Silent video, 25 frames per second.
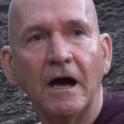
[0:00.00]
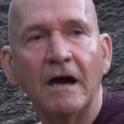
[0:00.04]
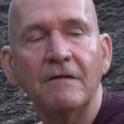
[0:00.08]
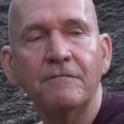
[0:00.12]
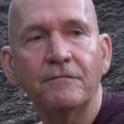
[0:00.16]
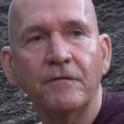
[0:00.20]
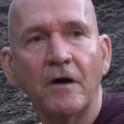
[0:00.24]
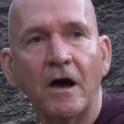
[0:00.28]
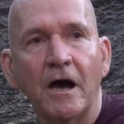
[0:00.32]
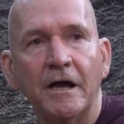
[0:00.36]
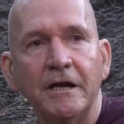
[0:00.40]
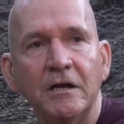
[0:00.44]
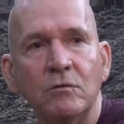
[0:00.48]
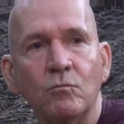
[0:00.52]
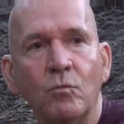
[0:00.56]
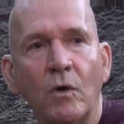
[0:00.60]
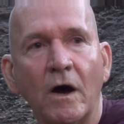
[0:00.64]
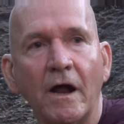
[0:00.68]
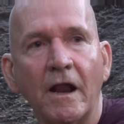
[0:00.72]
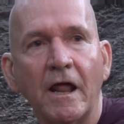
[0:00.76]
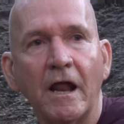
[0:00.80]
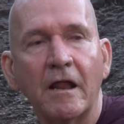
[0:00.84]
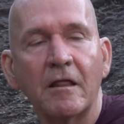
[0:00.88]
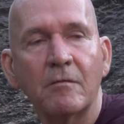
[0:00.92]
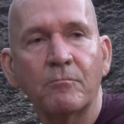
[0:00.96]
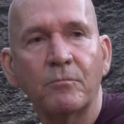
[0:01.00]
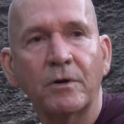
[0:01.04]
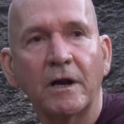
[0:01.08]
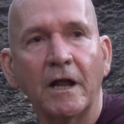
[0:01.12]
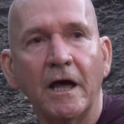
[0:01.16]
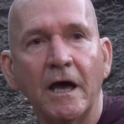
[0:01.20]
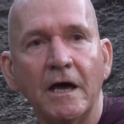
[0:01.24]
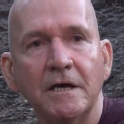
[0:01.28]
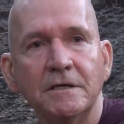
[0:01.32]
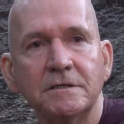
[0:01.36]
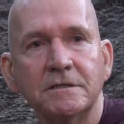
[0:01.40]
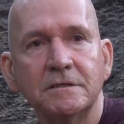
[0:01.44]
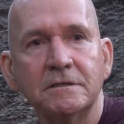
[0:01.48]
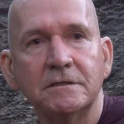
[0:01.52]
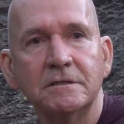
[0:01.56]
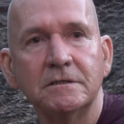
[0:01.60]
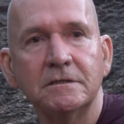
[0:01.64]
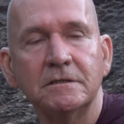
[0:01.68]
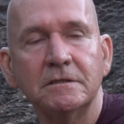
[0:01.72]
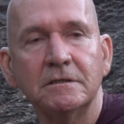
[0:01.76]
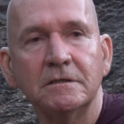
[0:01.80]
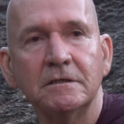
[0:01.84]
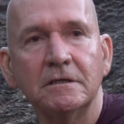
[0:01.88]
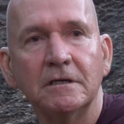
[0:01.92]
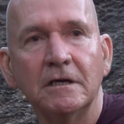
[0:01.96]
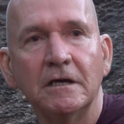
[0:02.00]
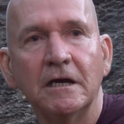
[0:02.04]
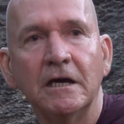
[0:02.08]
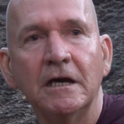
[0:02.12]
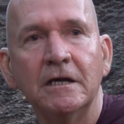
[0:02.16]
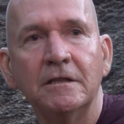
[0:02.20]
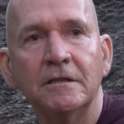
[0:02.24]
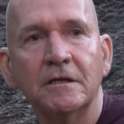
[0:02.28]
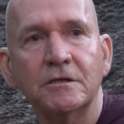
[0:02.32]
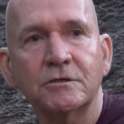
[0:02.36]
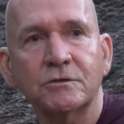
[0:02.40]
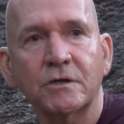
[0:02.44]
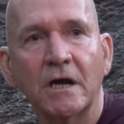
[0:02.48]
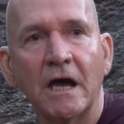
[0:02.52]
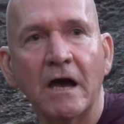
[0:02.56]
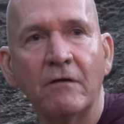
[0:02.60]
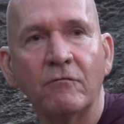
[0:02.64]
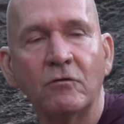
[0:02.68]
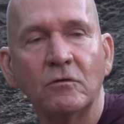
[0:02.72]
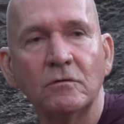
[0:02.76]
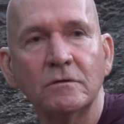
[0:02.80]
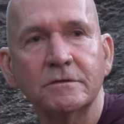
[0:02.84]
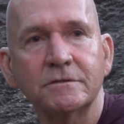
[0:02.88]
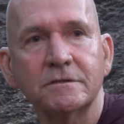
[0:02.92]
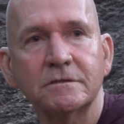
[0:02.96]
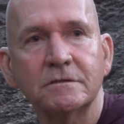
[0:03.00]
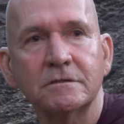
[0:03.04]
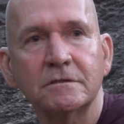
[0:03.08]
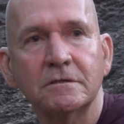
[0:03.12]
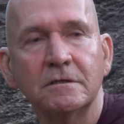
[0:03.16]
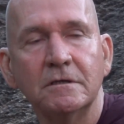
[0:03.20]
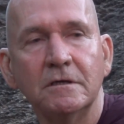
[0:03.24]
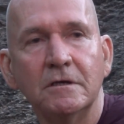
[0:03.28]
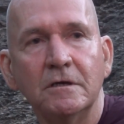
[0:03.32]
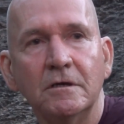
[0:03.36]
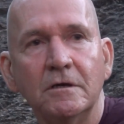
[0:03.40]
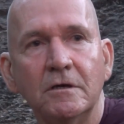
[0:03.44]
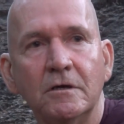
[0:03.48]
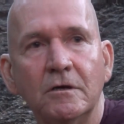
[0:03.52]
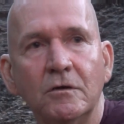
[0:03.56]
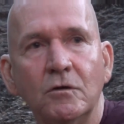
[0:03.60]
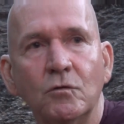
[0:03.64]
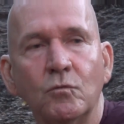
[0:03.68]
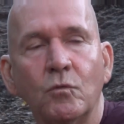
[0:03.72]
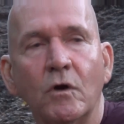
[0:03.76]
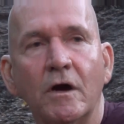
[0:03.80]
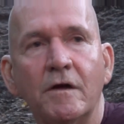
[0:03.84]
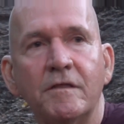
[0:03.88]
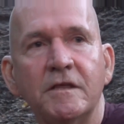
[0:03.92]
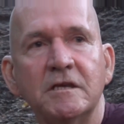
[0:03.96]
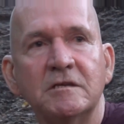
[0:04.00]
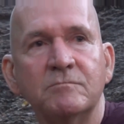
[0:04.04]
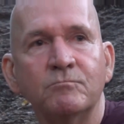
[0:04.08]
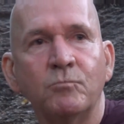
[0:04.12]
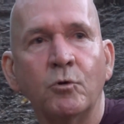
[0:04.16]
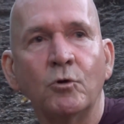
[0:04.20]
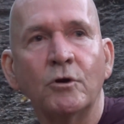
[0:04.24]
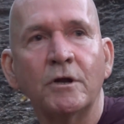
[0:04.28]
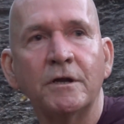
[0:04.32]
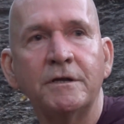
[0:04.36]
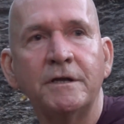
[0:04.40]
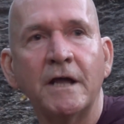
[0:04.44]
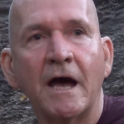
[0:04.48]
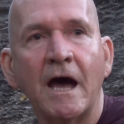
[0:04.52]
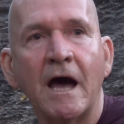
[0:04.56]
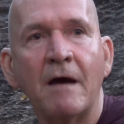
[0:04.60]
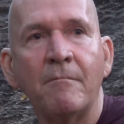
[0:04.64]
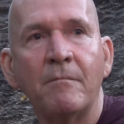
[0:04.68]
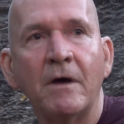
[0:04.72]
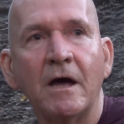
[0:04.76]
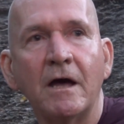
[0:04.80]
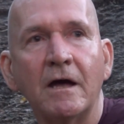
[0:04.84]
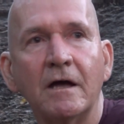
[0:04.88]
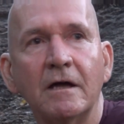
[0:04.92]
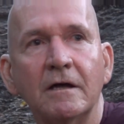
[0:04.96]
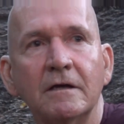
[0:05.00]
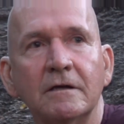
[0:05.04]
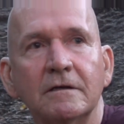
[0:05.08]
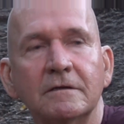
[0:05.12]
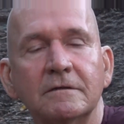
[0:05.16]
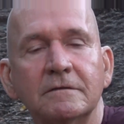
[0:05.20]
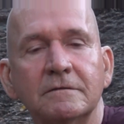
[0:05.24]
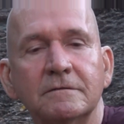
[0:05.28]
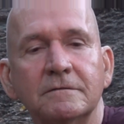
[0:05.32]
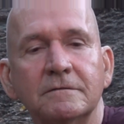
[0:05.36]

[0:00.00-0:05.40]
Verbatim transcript: I find in one other place in the travels where this Buddha Dharma